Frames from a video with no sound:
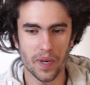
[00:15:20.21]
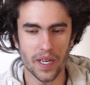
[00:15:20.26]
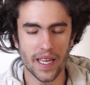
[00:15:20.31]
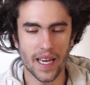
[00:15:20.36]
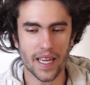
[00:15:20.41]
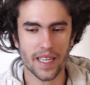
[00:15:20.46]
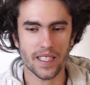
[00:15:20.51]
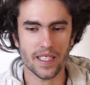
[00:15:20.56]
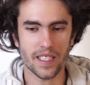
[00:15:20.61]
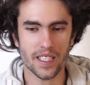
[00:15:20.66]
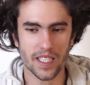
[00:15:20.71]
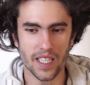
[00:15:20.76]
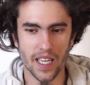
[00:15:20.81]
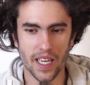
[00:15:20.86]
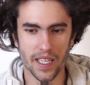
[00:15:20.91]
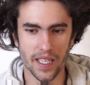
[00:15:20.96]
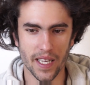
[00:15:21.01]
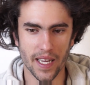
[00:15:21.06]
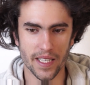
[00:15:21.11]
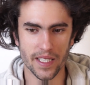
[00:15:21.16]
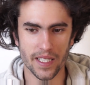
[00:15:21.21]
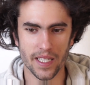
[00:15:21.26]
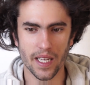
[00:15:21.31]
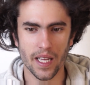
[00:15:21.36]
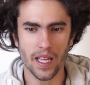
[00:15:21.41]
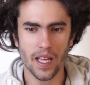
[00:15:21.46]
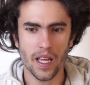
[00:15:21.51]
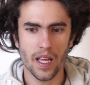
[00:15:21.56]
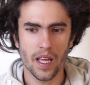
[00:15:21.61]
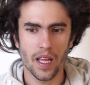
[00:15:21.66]
But I can say that
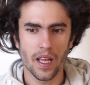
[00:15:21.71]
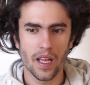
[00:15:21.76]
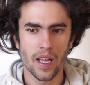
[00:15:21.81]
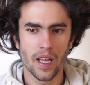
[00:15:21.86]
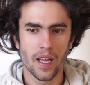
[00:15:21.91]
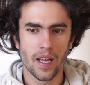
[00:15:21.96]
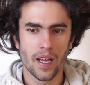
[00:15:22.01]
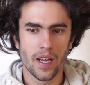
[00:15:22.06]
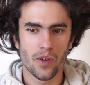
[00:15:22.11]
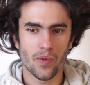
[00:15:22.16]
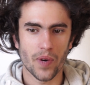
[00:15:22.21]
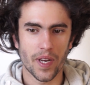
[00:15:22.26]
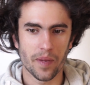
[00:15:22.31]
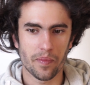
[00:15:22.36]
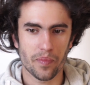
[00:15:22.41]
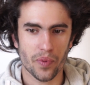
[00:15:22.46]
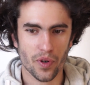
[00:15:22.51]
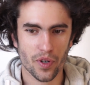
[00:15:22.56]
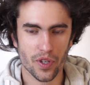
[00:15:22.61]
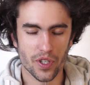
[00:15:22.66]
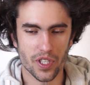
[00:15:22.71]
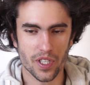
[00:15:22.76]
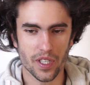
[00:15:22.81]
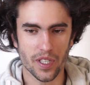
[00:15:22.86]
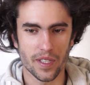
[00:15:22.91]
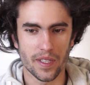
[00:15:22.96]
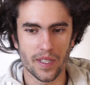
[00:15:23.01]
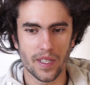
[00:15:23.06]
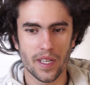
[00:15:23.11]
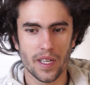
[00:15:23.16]
when a
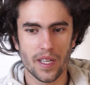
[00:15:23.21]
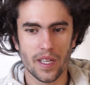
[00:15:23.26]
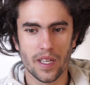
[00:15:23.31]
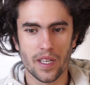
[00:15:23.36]
person